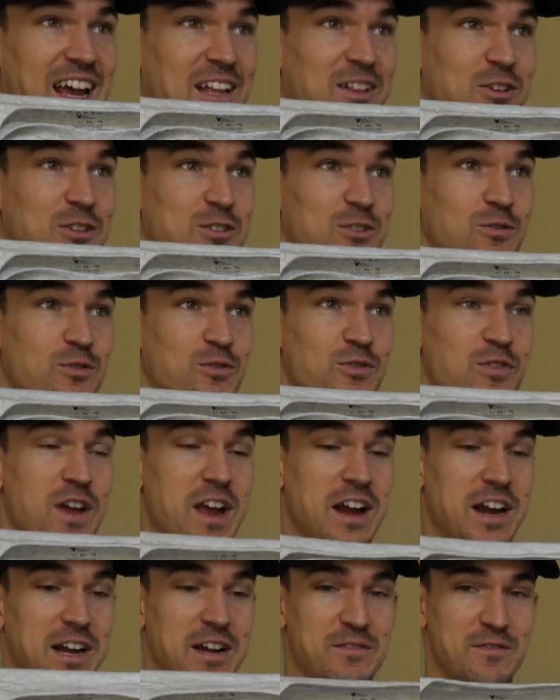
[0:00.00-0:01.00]
It looks
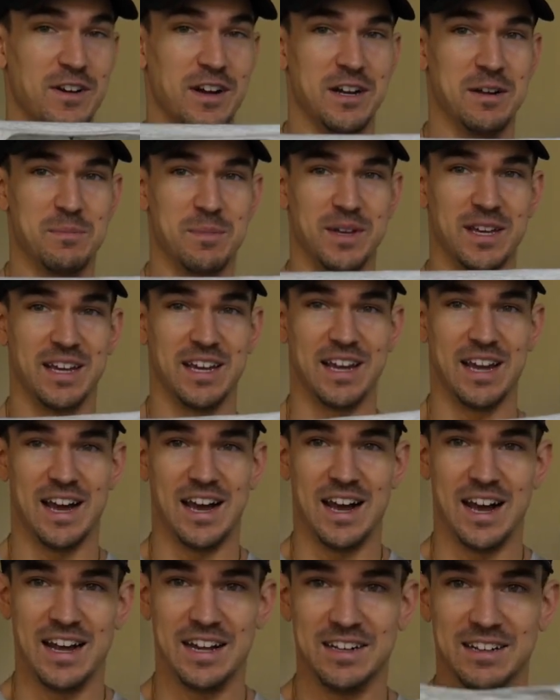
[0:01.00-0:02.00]
very, very big.
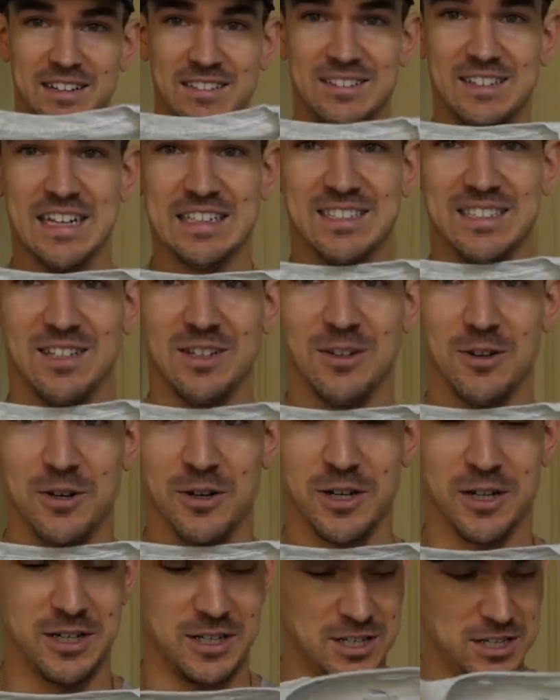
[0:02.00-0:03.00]
I, that's a
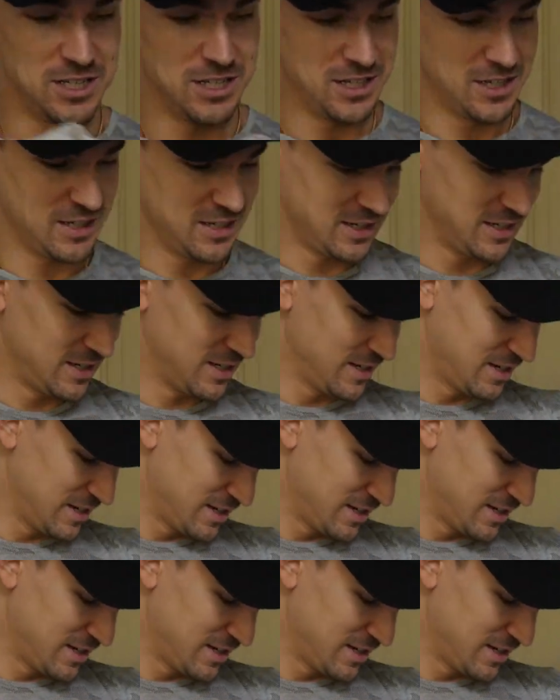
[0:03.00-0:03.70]
large. Woo.